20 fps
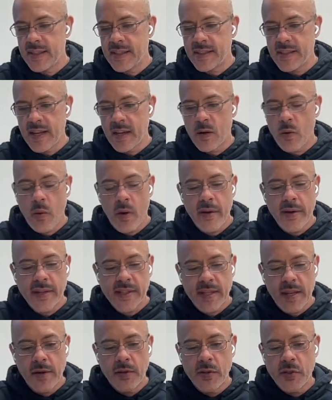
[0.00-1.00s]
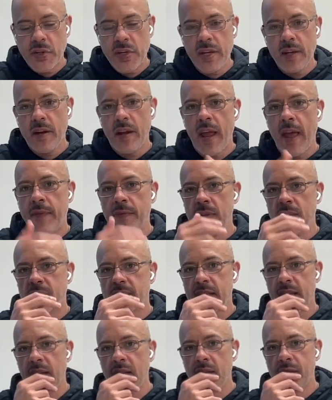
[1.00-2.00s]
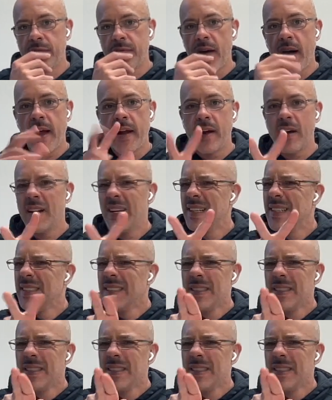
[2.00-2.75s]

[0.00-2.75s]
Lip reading: Aquarius energy and this King of Fire,